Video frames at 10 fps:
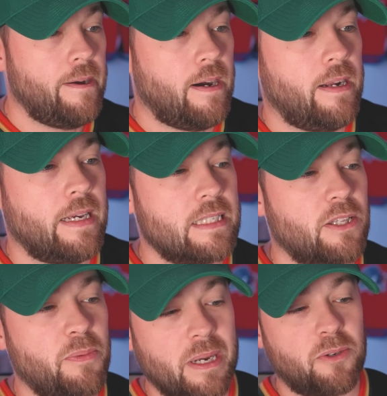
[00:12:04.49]
Next,
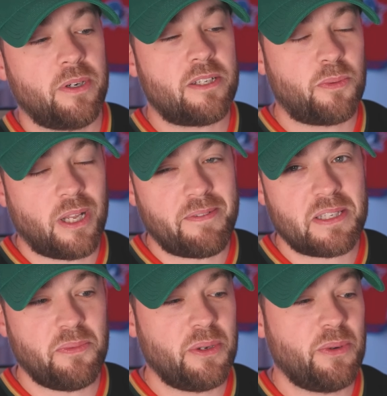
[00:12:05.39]
the Quebec Nordiques. Well,
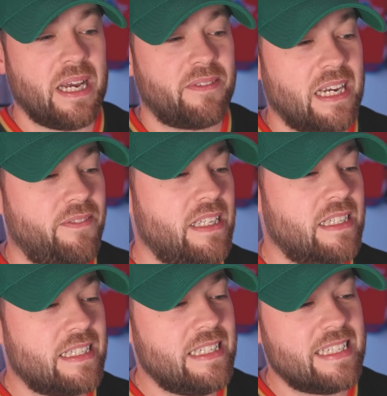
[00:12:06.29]
obviously, we have to have these,
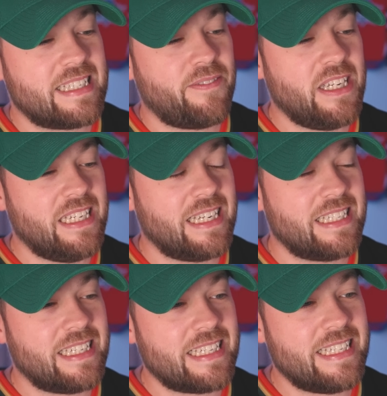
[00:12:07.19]
1979
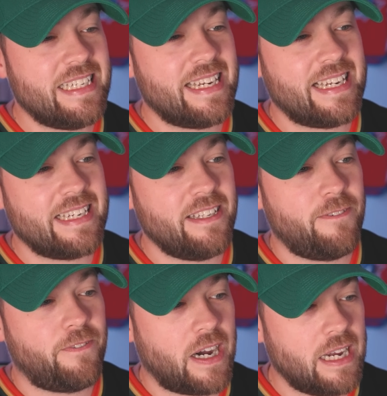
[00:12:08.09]
to
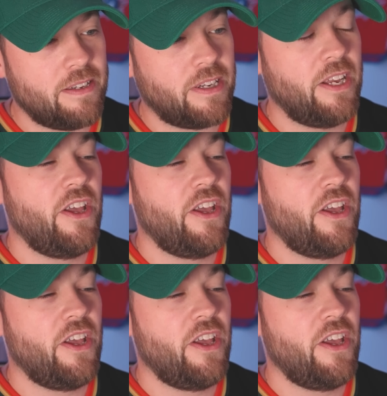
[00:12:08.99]
1995.